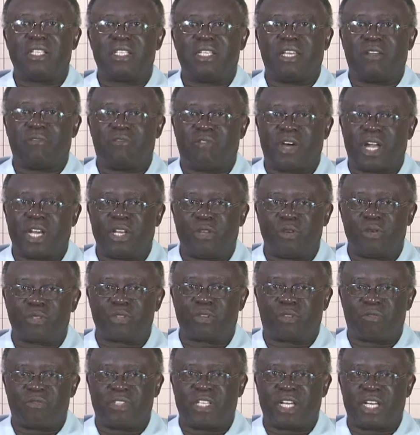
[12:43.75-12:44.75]
The
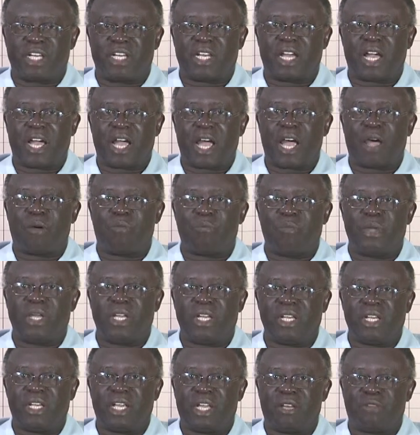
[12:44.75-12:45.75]
values of gender are
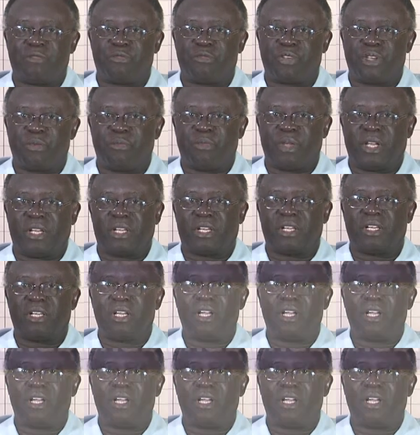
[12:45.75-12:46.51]
male and female.